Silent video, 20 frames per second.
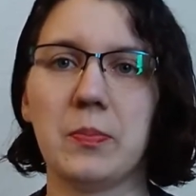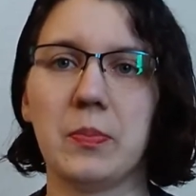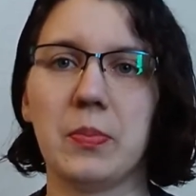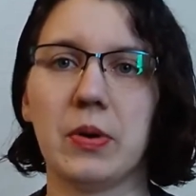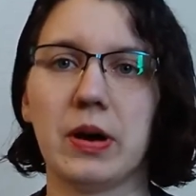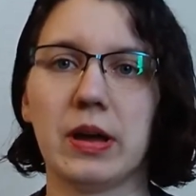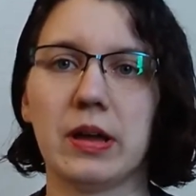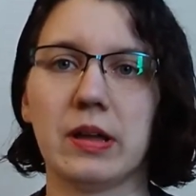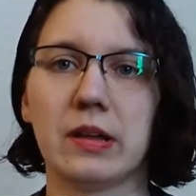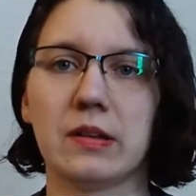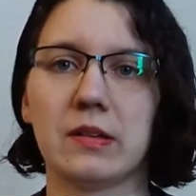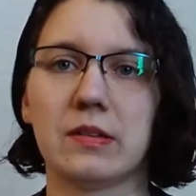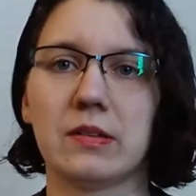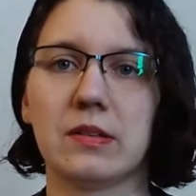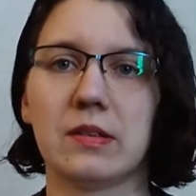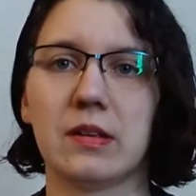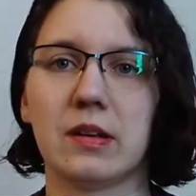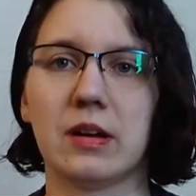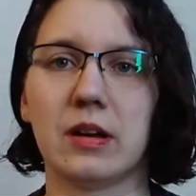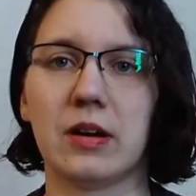But
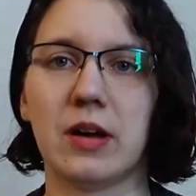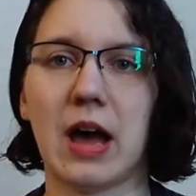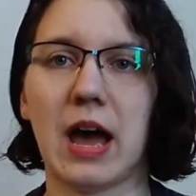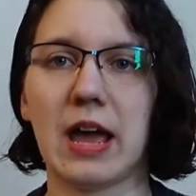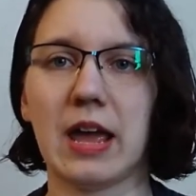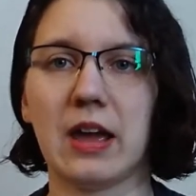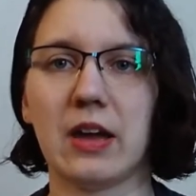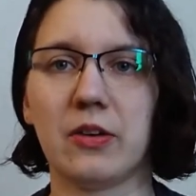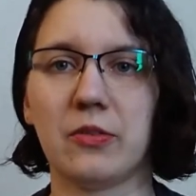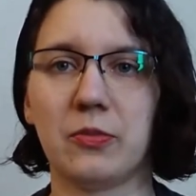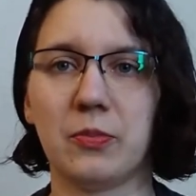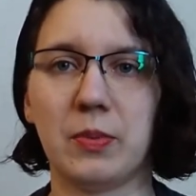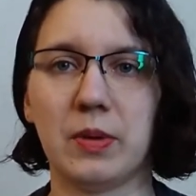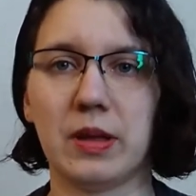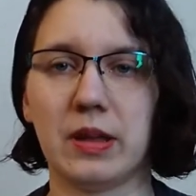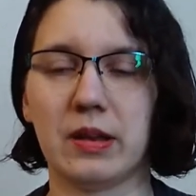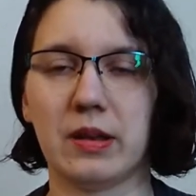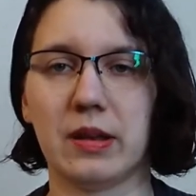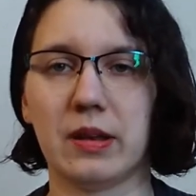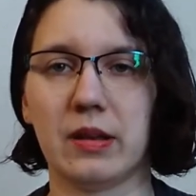I have
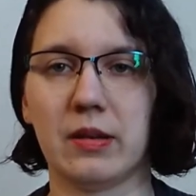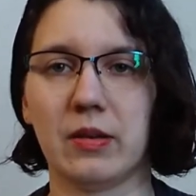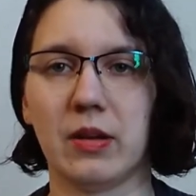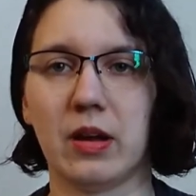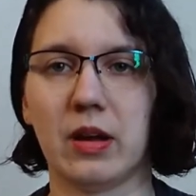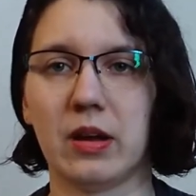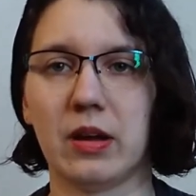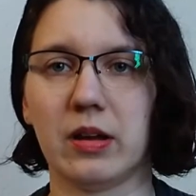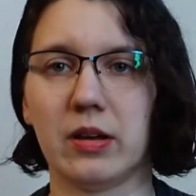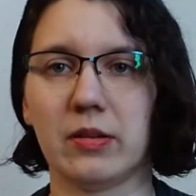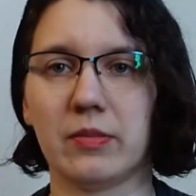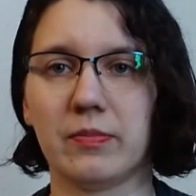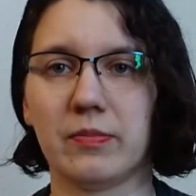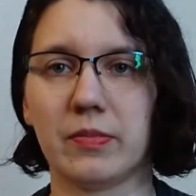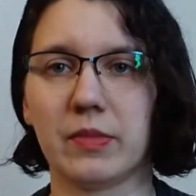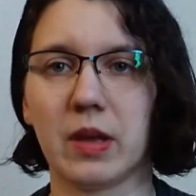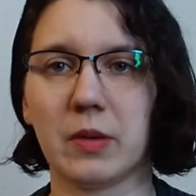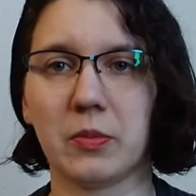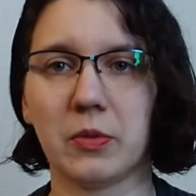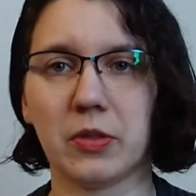been, a
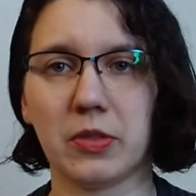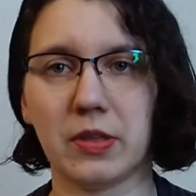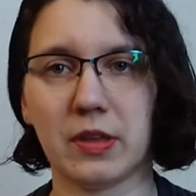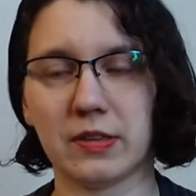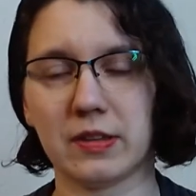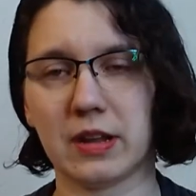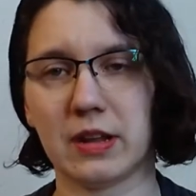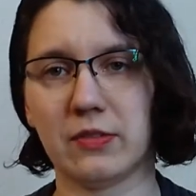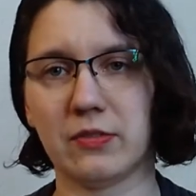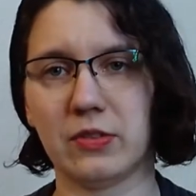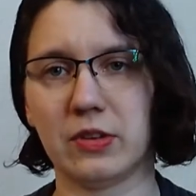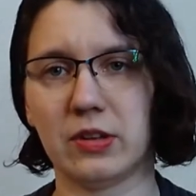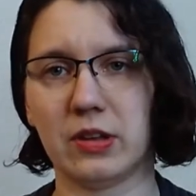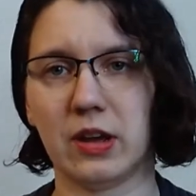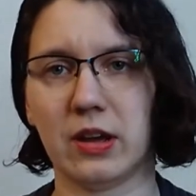couple of things that